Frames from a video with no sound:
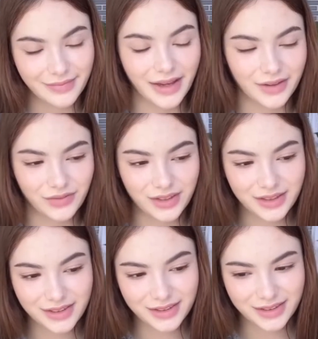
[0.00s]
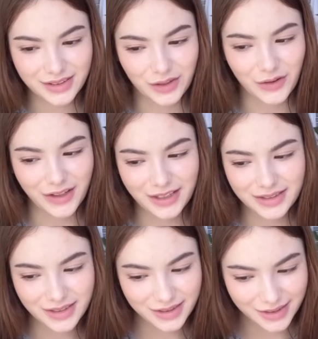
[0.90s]
I think you know,
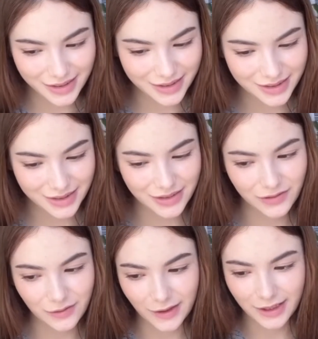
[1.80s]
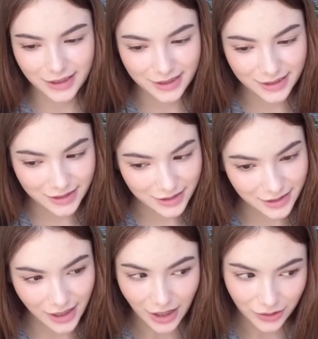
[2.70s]
exercising, eating
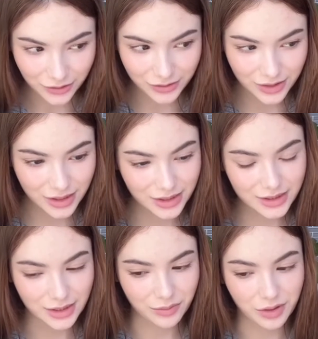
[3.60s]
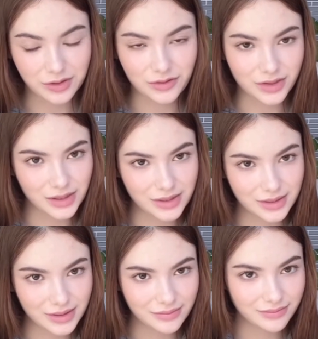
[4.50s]
healthy, sometimes
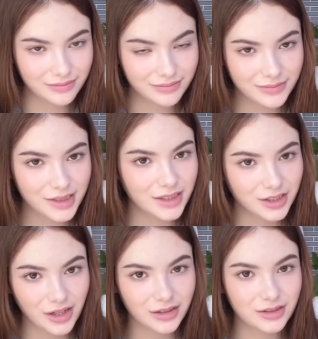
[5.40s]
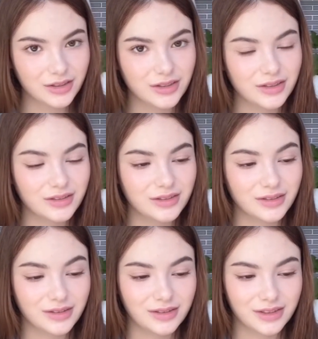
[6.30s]
visiting skin doctor
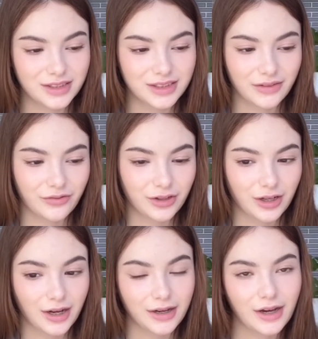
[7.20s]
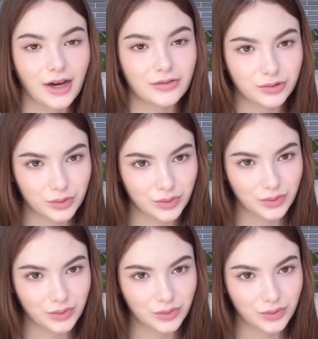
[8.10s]
is something I have to do.